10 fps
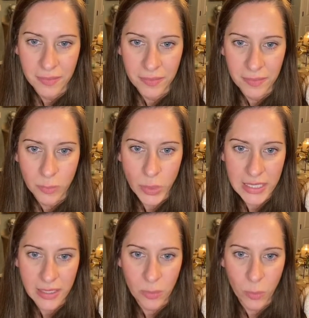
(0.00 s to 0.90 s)
We
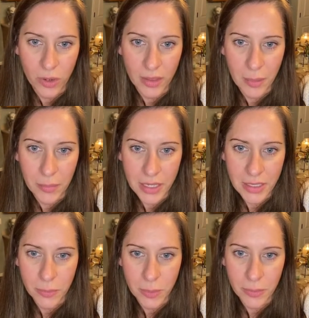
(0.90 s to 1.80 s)
didn't warn them because
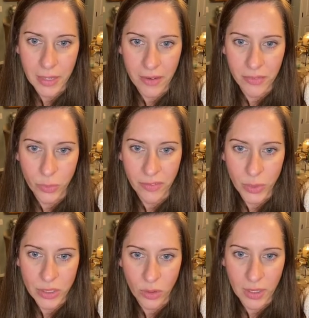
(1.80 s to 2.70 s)
we would never, if we
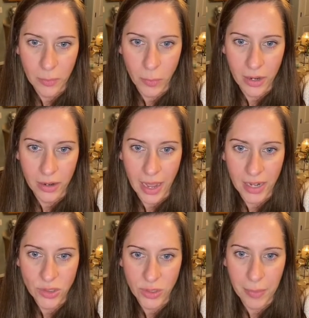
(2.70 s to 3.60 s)
told them what
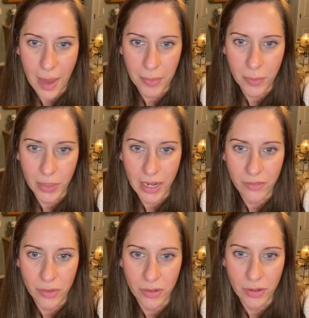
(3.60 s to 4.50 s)
actually happened, we
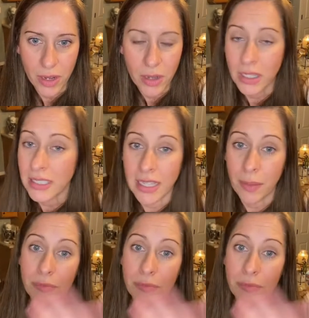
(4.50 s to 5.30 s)
never, because, I mean,